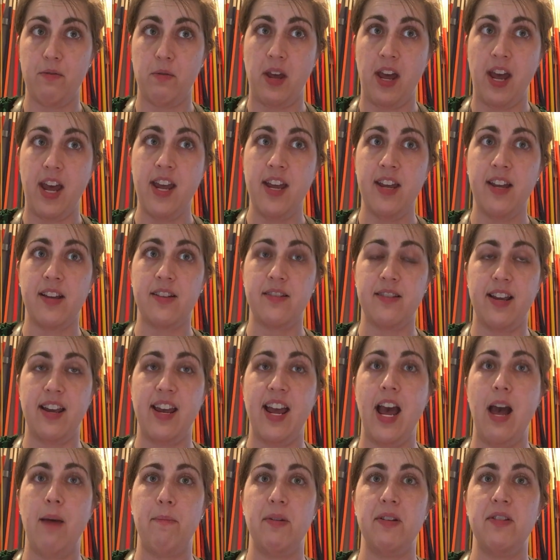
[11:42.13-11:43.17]
Okay, because they
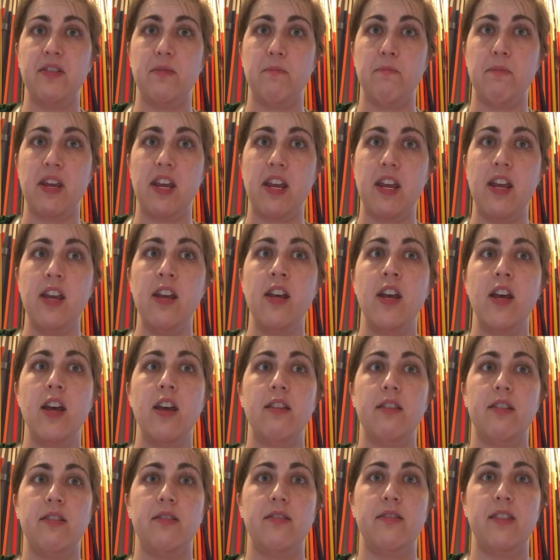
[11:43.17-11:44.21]
happen to be
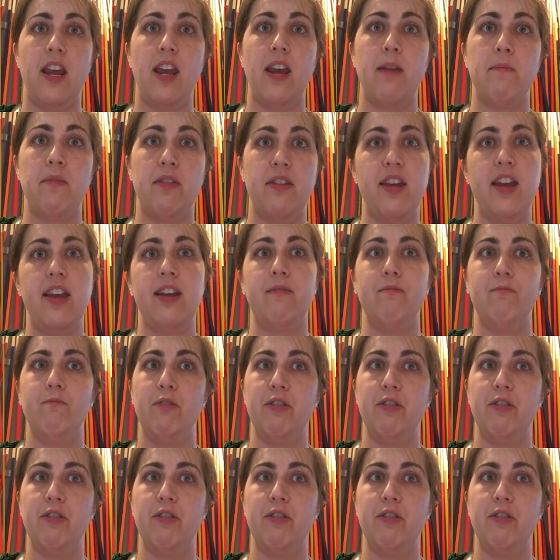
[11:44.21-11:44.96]
the same thing,